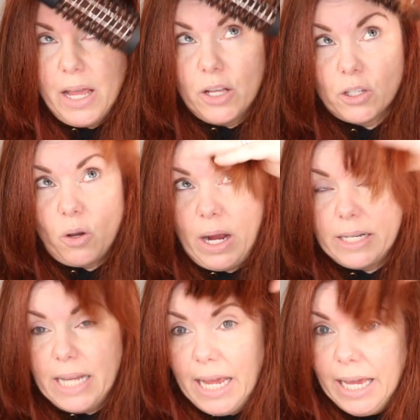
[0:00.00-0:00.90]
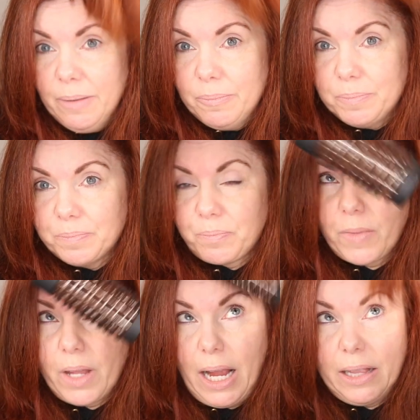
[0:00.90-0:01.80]
So I take it,
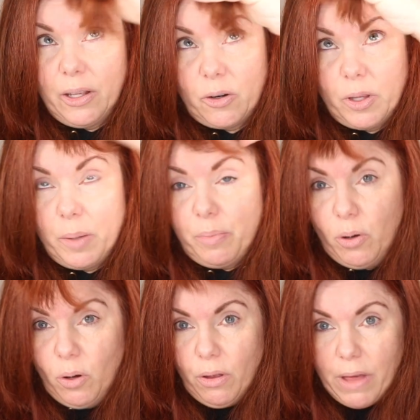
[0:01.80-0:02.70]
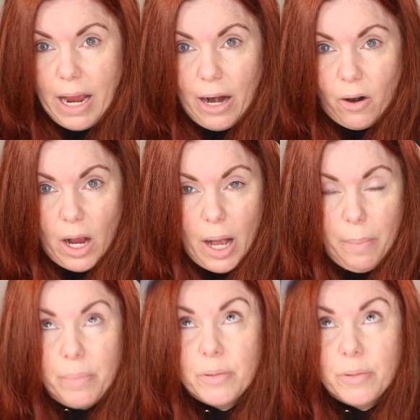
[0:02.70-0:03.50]
I literally pull the hair up